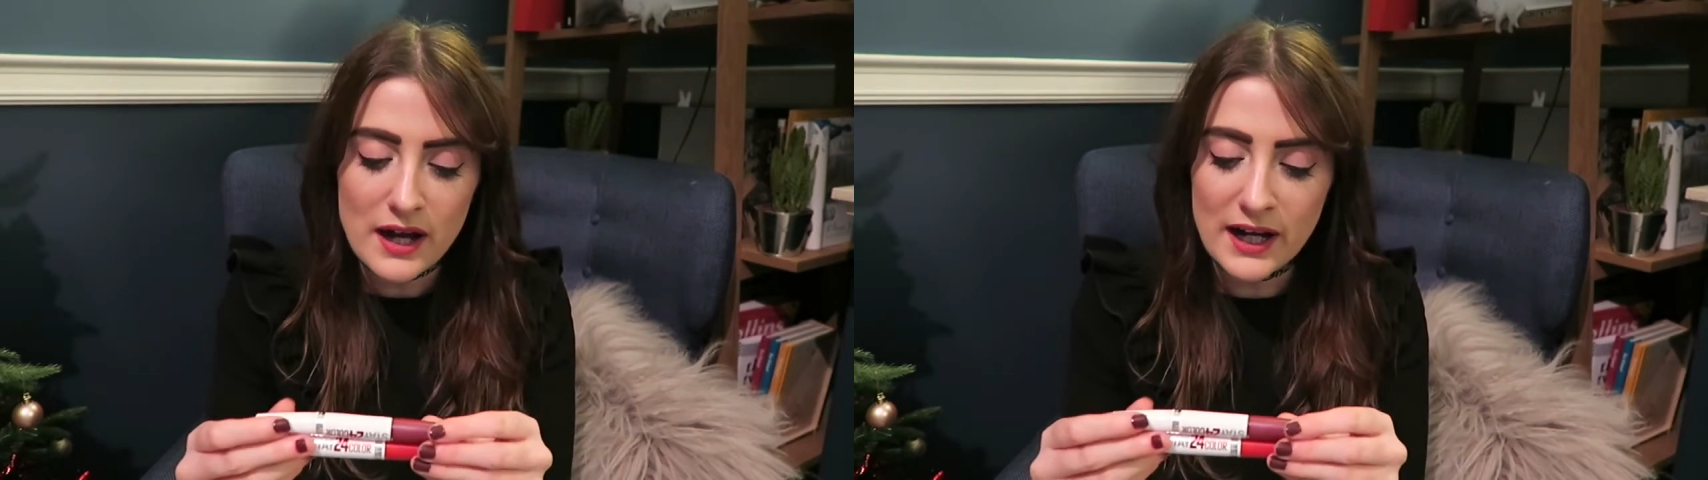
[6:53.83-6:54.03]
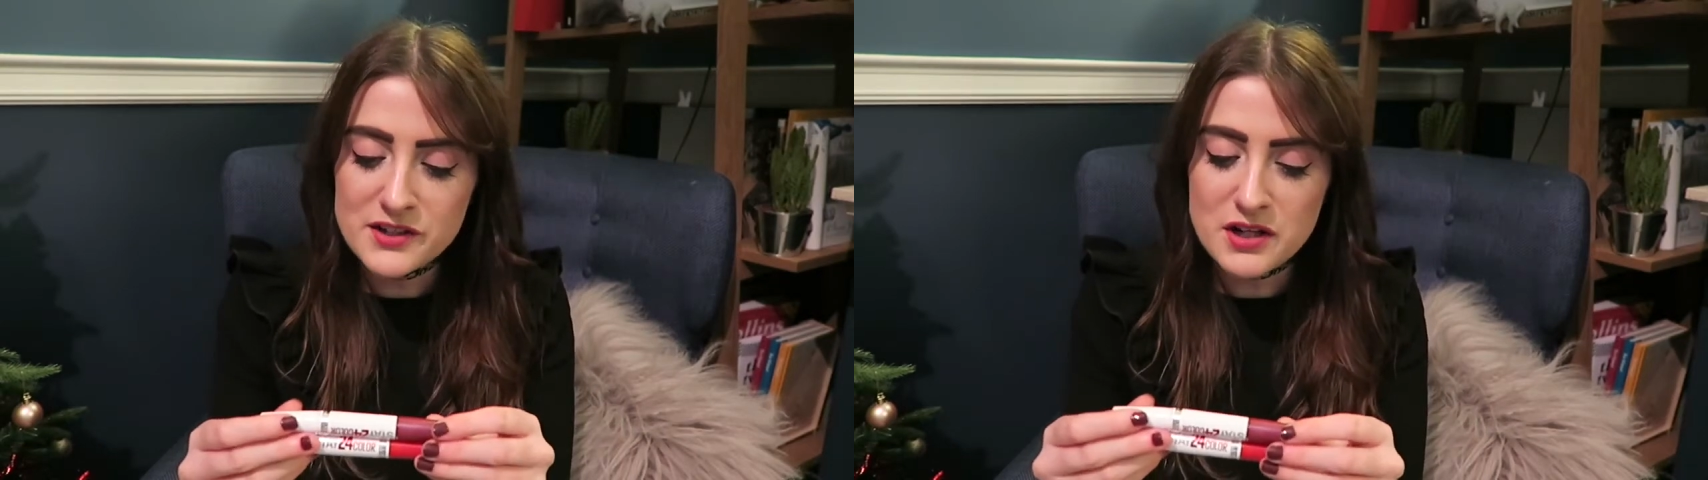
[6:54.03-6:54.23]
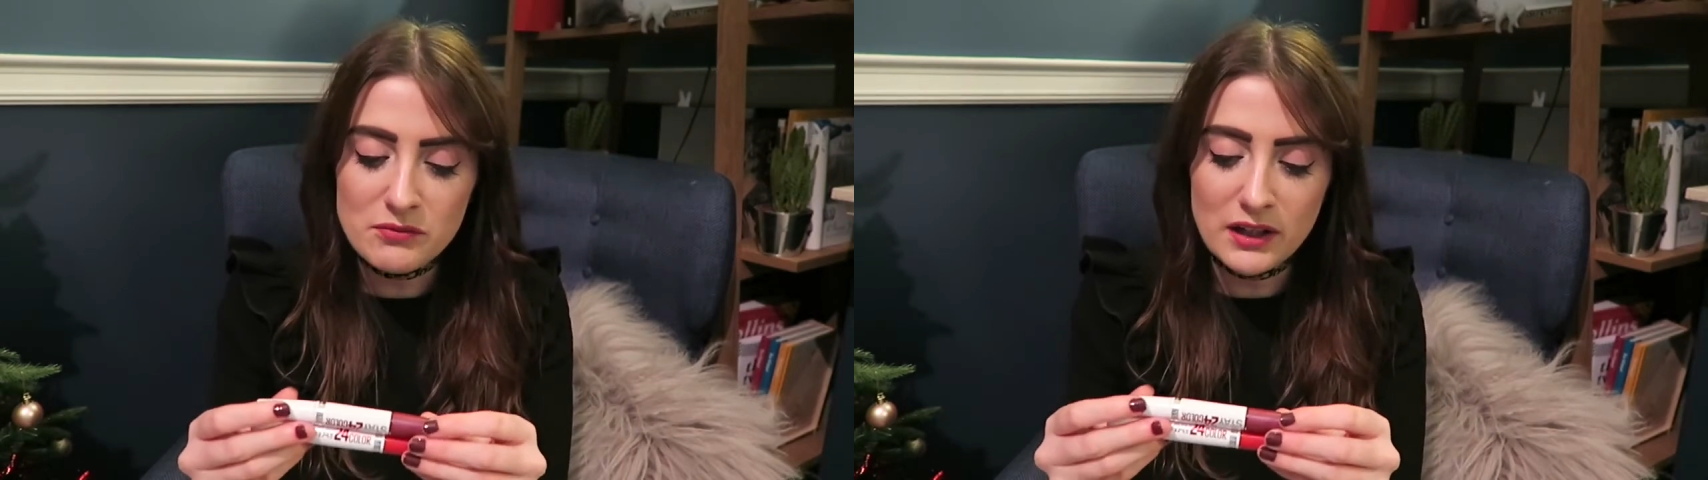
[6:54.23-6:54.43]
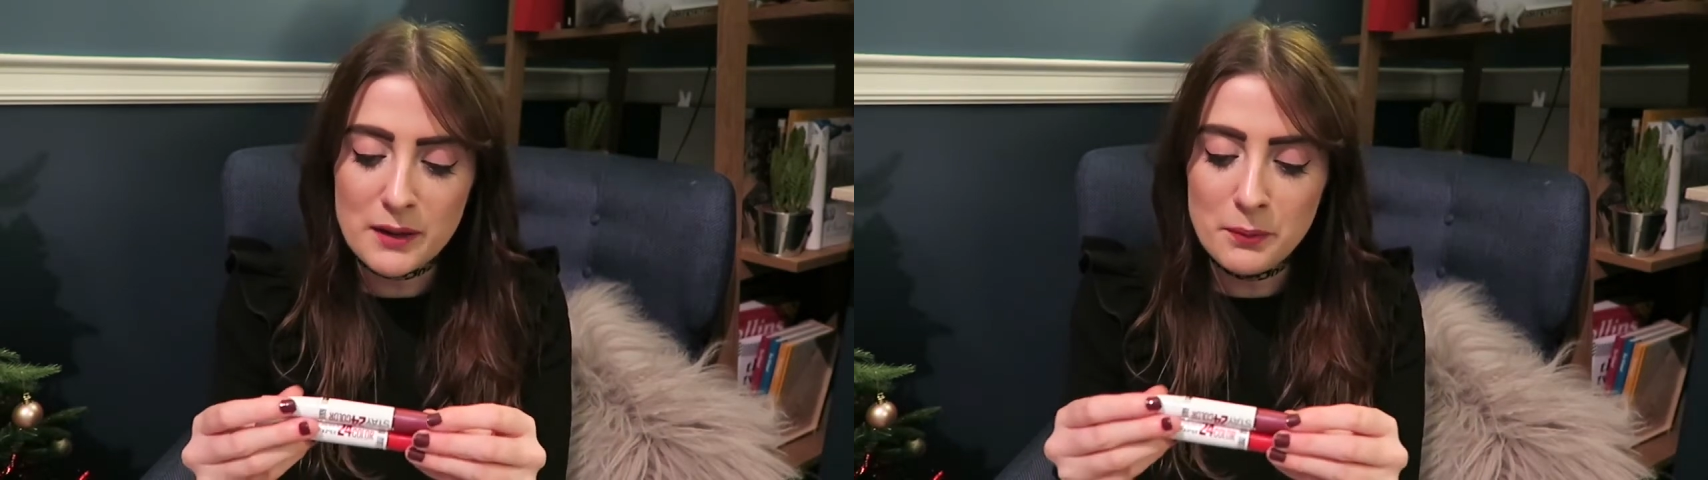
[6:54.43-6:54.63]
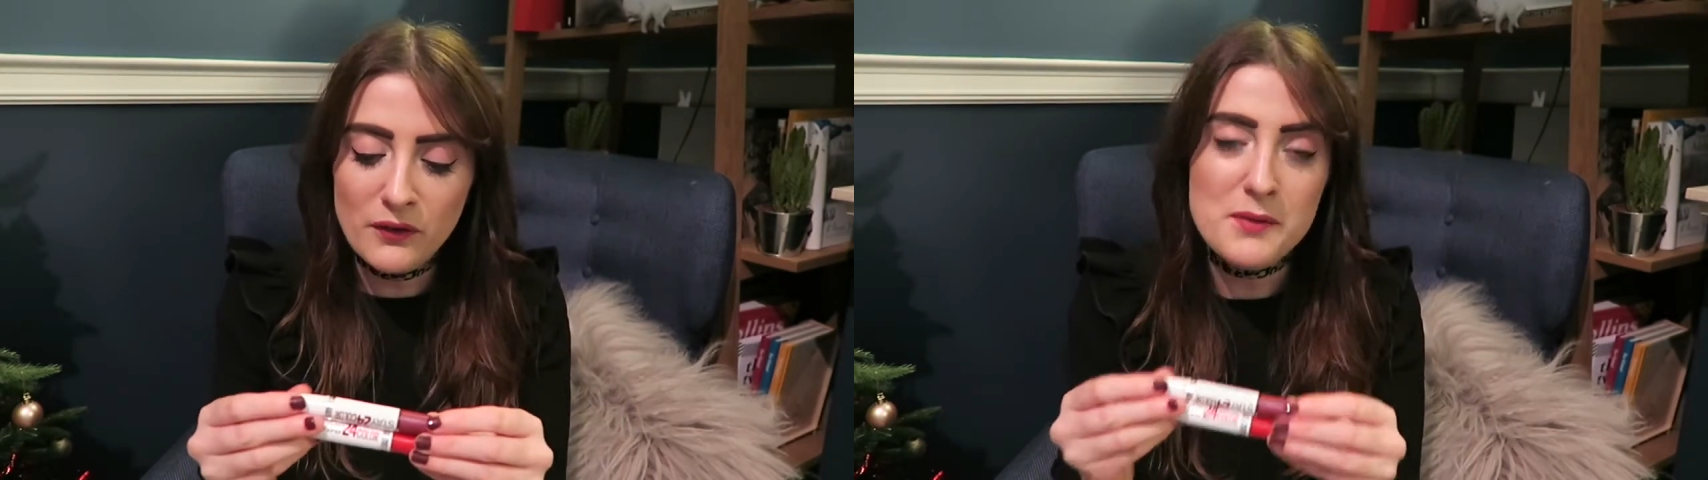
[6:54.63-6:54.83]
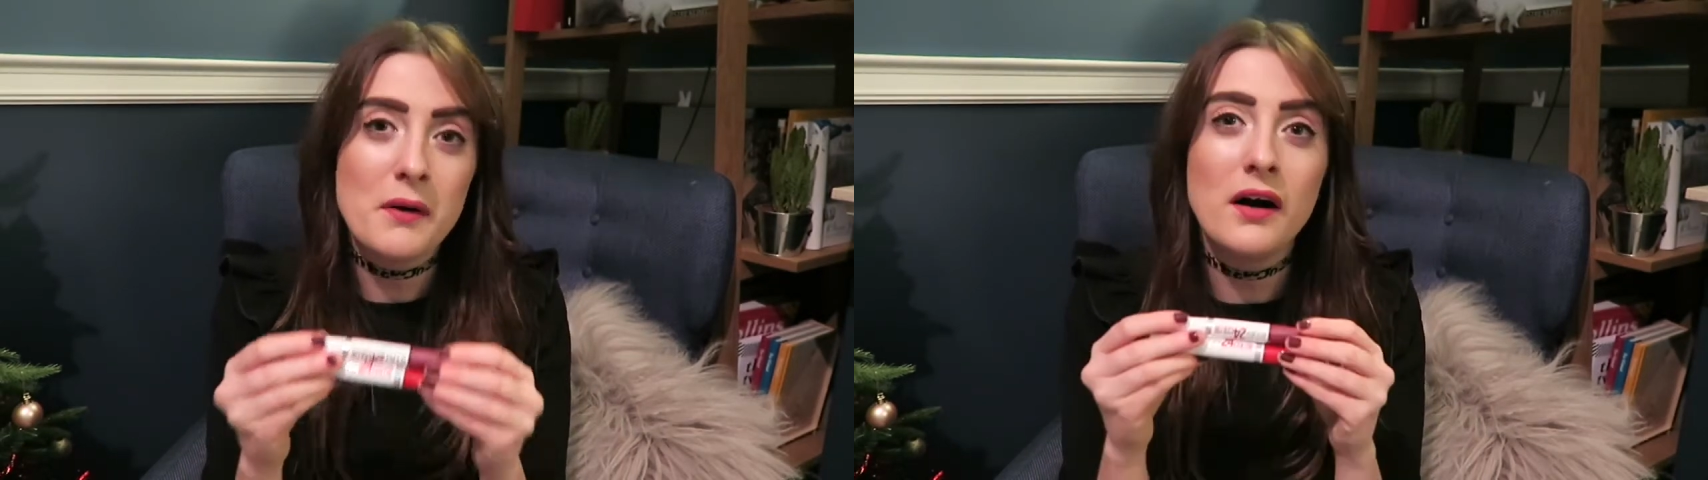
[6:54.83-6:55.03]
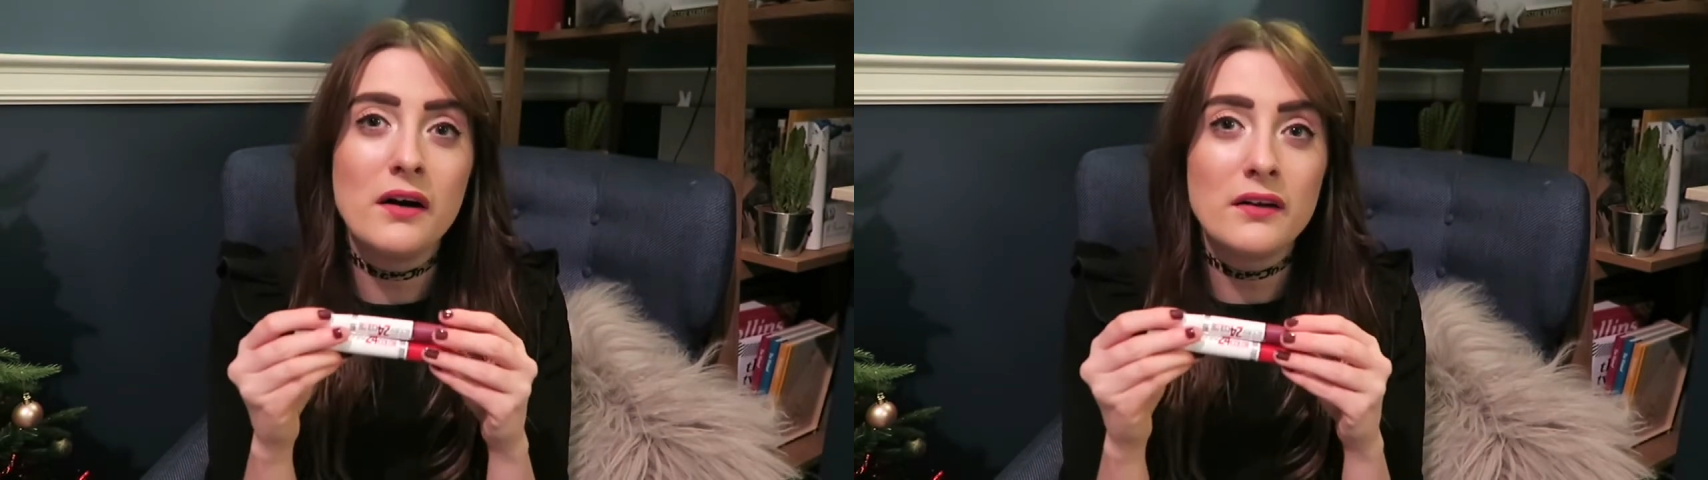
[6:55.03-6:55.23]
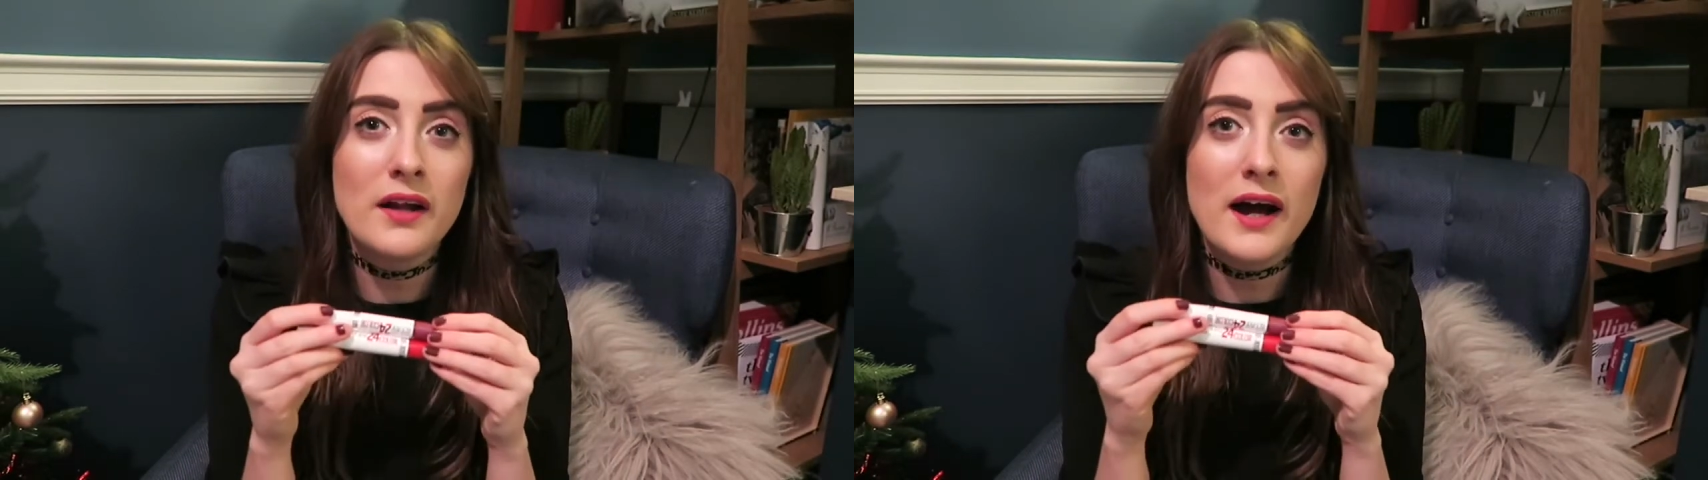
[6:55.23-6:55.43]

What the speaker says: I generally put them on